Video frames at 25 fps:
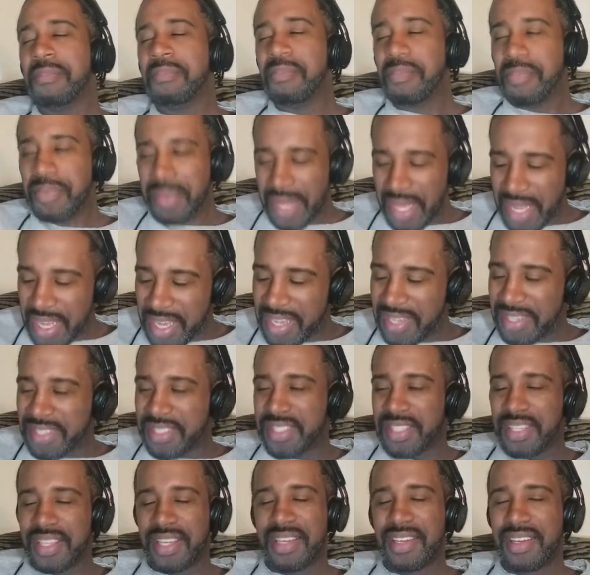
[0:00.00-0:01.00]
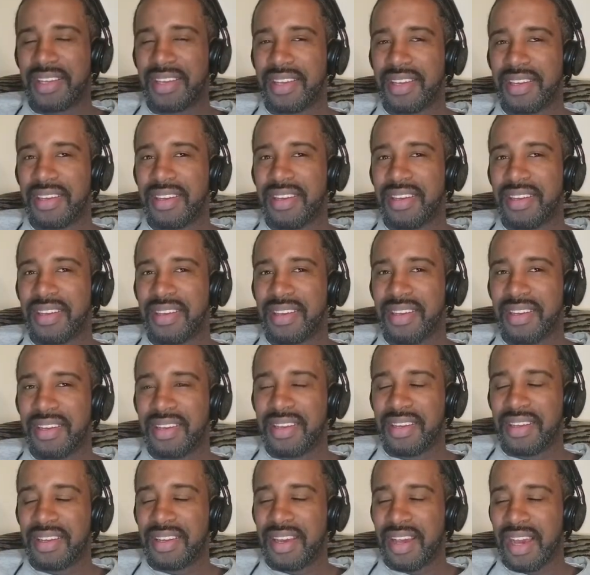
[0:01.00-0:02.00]
But
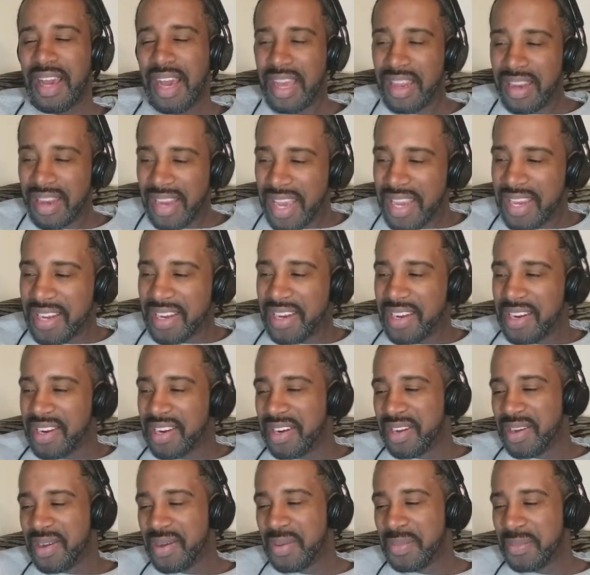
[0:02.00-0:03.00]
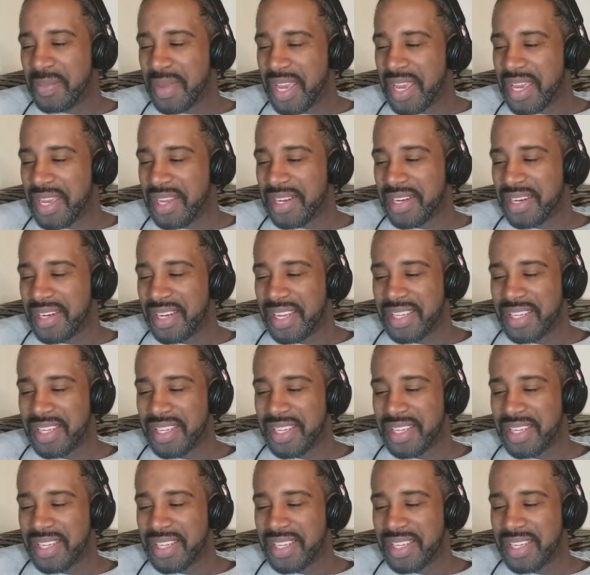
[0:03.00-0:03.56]
I like her though, man.